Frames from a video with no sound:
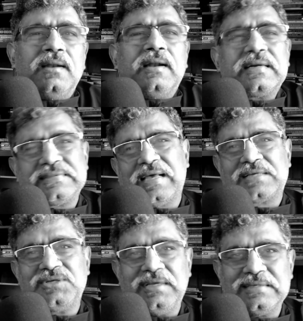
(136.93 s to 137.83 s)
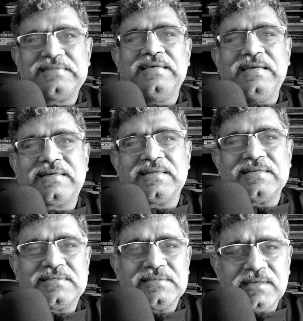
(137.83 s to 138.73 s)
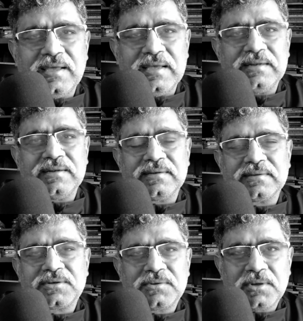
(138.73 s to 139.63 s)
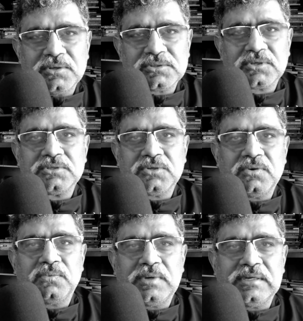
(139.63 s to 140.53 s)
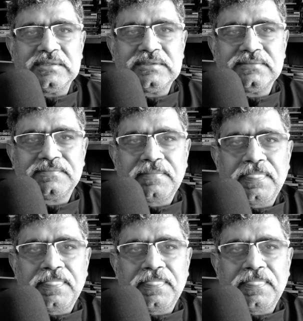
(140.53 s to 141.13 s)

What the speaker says: Let us actually see it in Khusrau's own words.